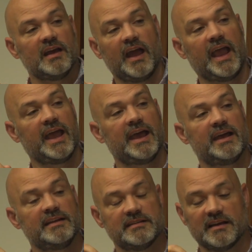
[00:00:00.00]

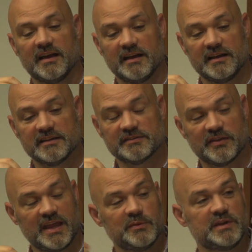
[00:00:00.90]
And so
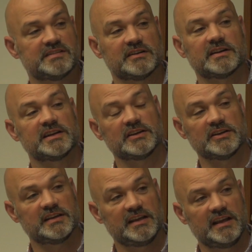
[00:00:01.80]
then we started
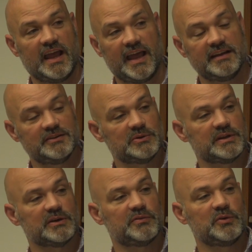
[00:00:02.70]
looking at
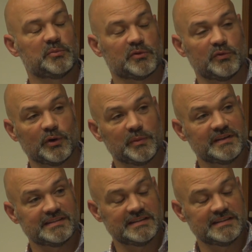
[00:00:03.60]
nuclear fuel performance.